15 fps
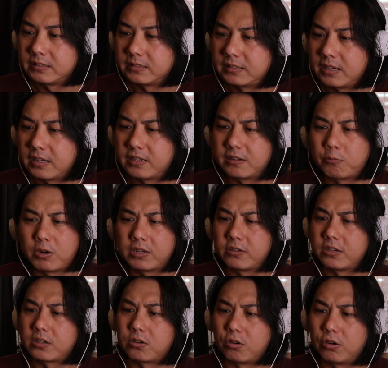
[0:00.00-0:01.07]
yeah, the one on
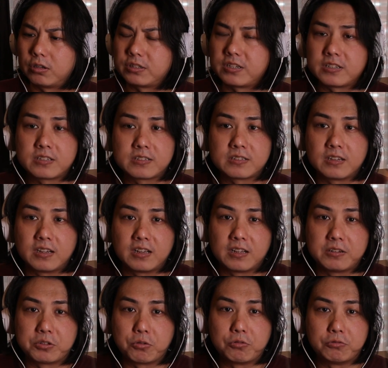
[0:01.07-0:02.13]
the Korg just
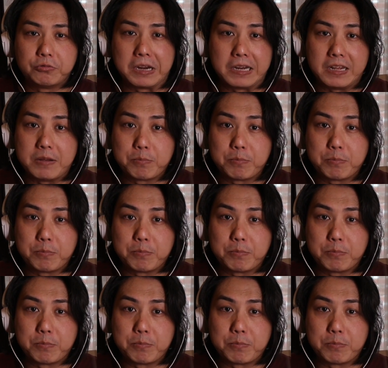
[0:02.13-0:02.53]
don't really